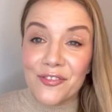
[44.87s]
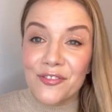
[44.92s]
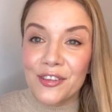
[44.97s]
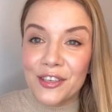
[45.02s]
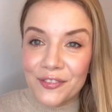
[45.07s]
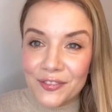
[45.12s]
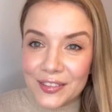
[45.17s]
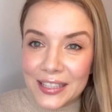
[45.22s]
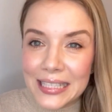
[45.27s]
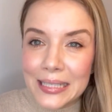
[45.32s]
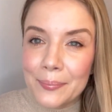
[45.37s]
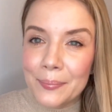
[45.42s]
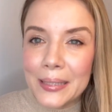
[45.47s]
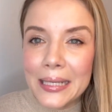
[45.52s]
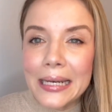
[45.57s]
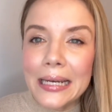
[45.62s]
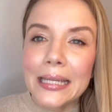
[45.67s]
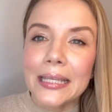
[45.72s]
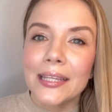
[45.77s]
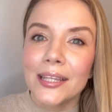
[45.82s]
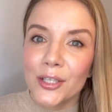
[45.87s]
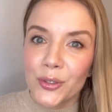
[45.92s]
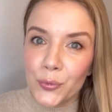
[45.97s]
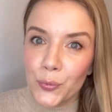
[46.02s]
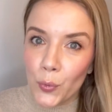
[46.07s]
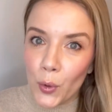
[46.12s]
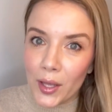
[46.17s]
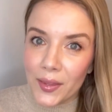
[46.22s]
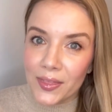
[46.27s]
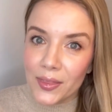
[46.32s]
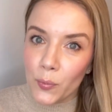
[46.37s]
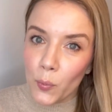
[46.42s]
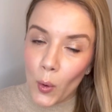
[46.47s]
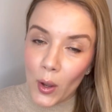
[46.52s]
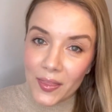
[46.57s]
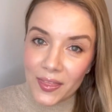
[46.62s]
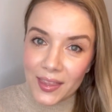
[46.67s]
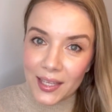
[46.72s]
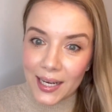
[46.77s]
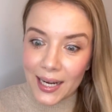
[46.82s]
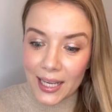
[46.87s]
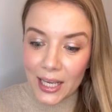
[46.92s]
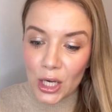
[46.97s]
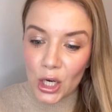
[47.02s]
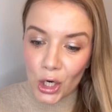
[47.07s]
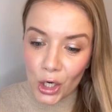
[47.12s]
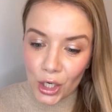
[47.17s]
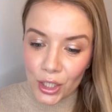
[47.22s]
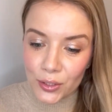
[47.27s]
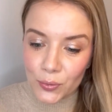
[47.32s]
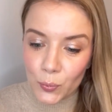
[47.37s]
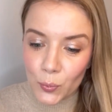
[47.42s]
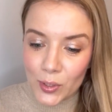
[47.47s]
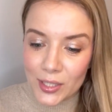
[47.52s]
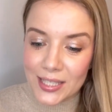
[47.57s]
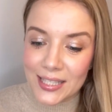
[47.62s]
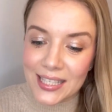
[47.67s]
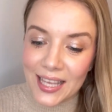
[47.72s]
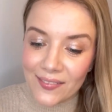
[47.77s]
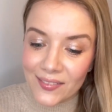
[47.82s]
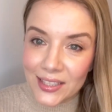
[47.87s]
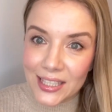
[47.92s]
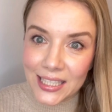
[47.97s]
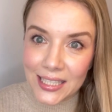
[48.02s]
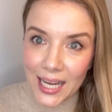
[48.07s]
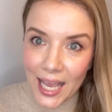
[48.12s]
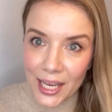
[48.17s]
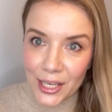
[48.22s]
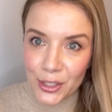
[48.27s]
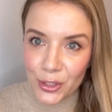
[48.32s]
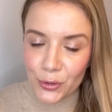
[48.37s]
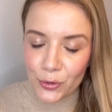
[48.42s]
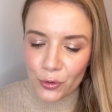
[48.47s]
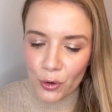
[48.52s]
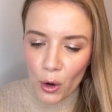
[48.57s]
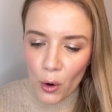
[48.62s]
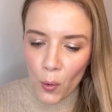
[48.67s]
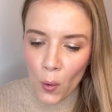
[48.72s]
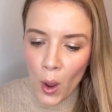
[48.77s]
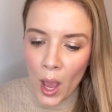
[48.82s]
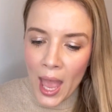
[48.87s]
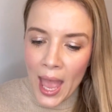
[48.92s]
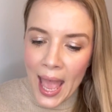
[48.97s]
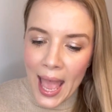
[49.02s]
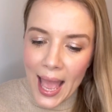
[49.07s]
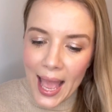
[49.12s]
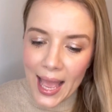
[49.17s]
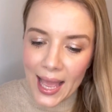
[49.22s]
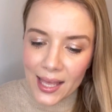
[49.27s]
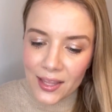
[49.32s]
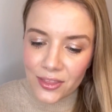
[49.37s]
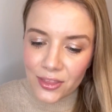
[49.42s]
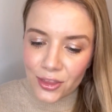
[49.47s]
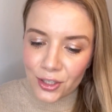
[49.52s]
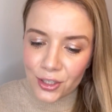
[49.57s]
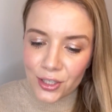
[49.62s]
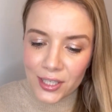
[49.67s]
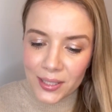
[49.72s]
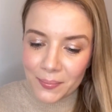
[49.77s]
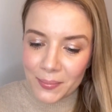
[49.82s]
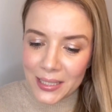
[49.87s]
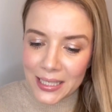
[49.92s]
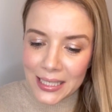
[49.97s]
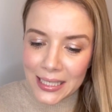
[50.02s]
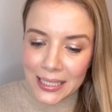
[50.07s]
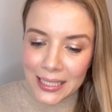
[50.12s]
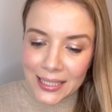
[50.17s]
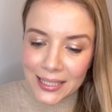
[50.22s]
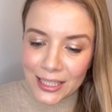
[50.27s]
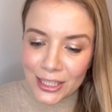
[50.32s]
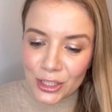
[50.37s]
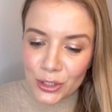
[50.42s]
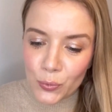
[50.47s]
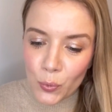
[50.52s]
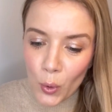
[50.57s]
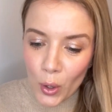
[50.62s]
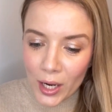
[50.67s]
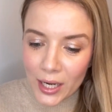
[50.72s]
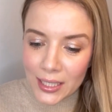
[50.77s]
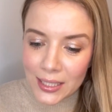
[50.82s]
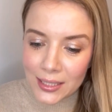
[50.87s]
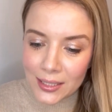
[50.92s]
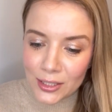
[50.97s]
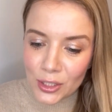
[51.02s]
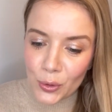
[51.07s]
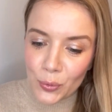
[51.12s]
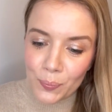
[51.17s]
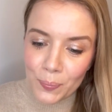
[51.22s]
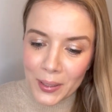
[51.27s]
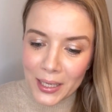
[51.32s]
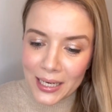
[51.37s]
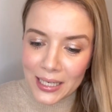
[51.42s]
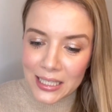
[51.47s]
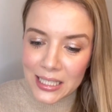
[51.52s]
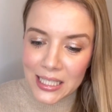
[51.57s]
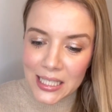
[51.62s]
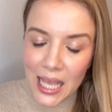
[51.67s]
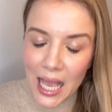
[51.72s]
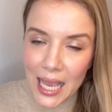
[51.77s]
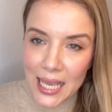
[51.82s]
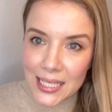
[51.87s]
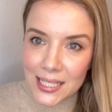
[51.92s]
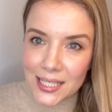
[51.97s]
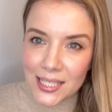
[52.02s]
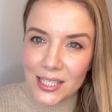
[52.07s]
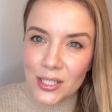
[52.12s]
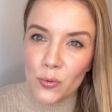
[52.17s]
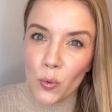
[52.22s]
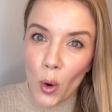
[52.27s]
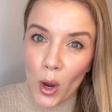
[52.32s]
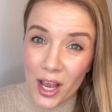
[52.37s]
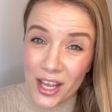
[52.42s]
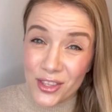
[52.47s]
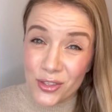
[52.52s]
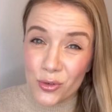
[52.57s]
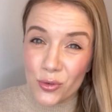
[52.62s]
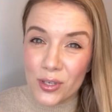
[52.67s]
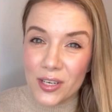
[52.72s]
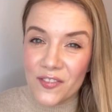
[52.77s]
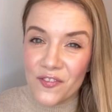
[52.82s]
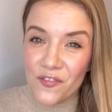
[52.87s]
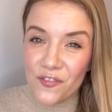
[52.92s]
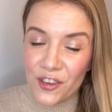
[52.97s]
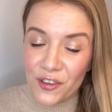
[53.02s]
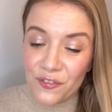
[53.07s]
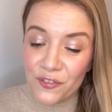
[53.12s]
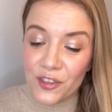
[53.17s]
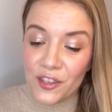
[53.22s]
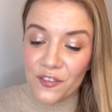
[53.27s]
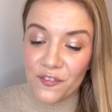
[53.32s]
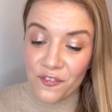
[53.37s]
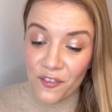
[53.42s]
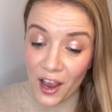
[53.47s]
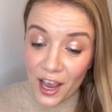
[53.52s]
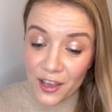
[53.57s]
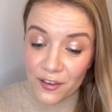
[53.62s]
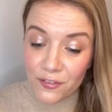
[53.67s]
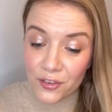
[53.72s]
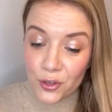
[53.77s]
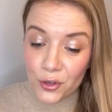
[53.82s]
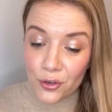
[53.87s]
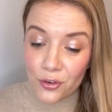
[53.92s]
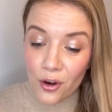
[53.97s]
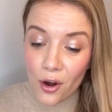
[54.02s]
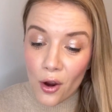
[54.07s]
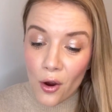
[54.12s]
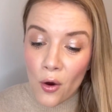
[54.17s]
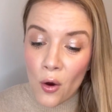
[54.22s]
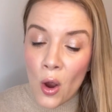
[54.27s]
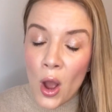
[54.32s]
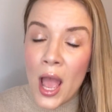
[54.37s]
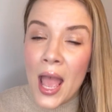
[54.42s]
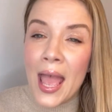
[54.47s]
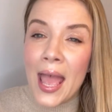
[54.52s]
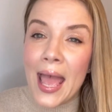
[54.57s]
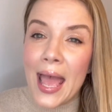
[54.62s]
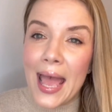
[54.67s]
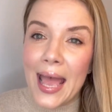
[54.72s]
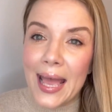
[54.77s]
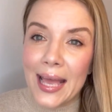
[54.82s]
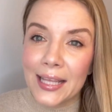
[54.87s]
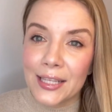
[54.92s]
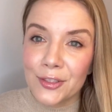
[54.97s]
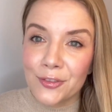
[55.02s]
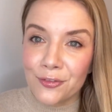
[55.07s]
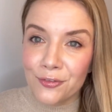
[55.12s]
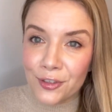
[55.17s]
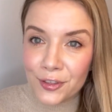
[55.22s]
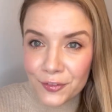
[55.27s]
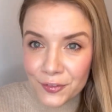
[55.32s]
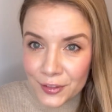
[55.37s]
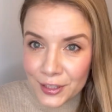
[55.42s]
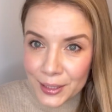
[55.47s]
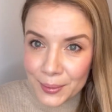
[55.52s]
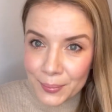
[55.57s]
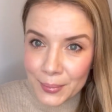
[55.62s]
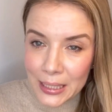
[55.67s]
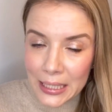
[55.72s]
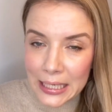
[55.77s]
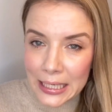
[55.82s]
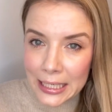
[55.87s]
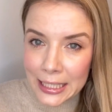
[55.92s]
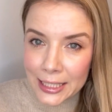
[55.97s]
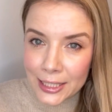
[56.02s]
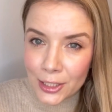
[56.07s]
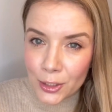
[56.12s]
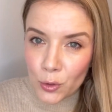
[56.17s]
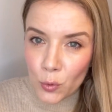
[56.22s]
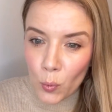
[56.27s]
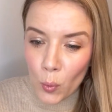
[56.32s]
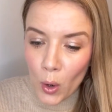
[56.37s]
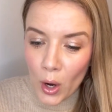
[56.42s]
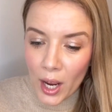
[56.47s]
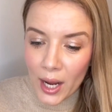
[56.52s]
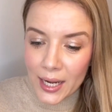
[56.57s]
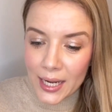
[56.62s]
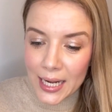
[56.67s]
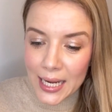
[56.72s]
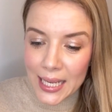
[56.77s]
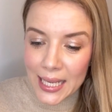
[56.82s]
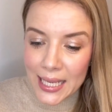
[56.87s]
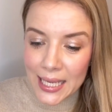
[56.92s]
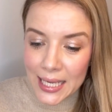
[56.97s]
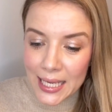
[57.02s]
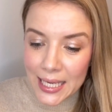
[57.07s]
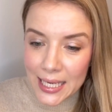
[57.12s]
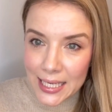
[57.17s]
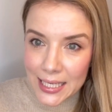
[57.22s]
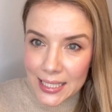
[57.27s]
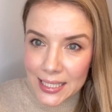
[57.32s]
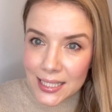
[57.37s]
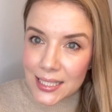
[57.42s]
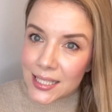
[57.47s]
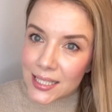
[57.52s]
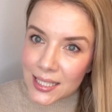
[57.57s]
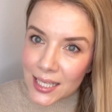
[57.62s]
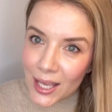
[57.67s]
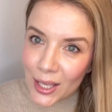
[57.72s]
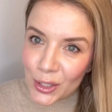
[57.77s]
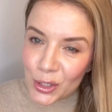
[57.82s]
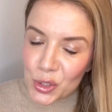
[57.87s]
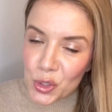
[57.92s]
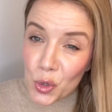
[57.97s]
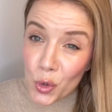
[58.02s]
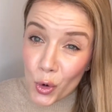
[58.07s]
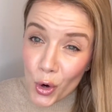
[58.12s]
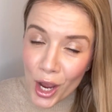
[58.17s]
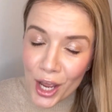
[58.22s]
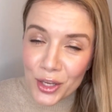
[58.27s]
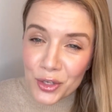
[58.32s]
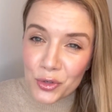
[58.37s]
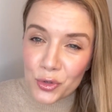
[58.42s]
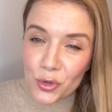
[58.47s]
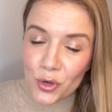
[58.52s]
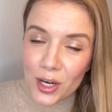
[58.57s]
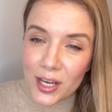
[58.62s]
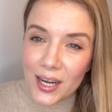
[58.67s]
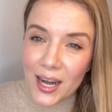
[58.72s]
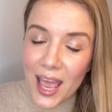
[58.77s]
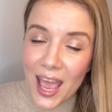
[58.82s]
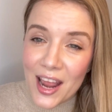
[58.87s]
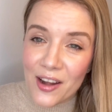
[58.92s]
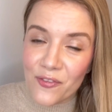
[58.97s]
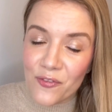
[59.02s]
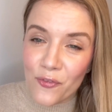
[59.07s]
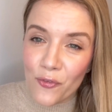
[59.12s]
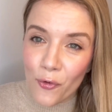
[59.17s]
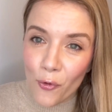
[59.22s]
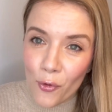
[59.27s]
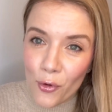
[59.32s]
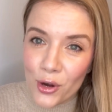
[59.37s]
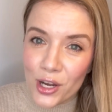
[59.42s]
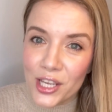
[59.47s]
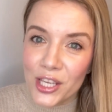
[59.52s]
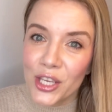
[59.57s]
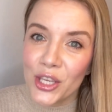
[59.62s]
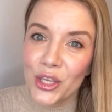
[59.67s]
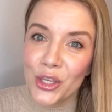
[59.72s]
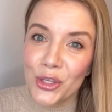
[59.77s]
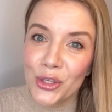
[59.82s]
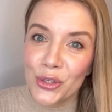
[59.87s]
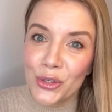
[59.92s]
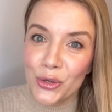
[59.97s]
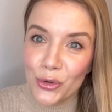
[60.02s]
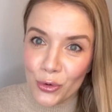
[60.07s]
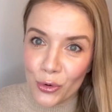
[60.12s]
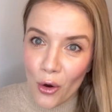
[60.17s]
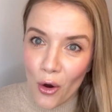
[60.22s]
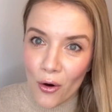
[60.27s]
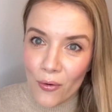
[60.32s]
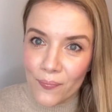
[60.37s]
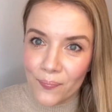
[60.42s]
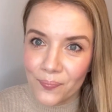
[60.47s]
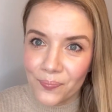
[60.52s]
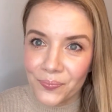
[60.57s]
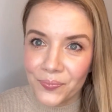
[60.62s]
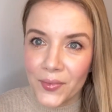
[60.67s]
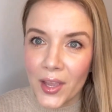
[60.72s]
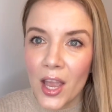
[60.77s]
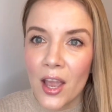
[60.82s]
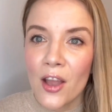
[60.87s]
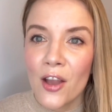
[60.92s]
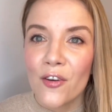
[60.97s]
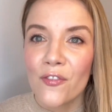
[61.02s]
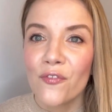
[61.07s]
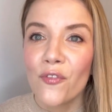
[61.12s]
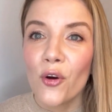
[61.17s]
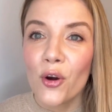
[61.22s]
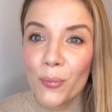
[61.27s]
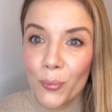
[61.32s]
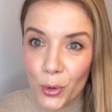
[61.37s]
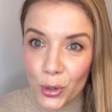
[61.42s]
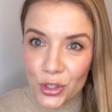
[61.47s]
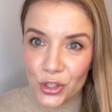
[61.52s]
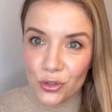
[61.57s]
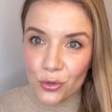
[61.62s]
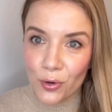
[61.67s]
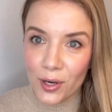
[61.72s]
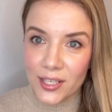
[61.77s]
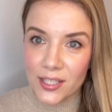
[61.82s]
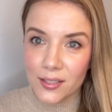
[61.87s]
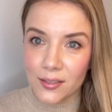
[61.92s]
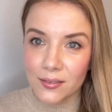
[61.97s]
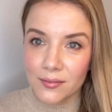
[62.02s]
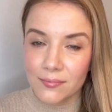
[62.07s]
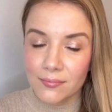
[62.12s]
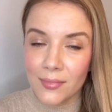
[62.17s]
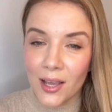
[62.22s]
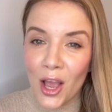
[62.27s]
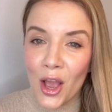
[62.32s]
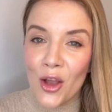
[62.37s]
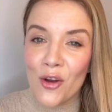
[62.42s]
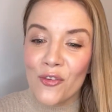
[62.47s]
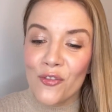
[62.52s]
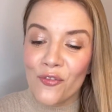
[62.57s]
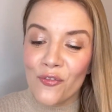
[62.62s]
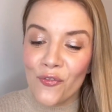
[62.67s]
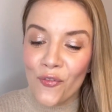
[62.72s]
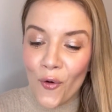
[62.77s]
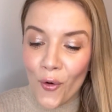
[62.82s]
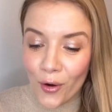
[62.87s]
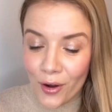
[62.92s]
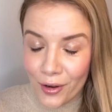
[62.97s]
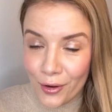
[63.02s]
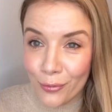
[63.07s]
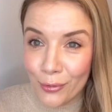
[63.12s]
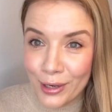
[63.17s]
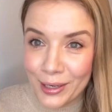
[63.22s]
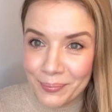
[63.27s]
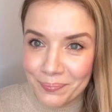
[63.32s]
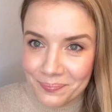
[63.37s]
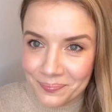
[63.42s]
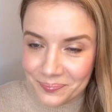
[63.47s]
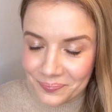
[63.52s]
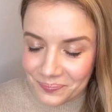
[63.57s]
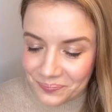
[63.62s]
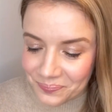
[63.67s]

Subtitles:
15 milliliter one, the one that I got was 79 euro, and 30 milliliter one, so bigger size, is 155 euro, and 50 milliliter one is 240 euro for a moisturizer, for a cream.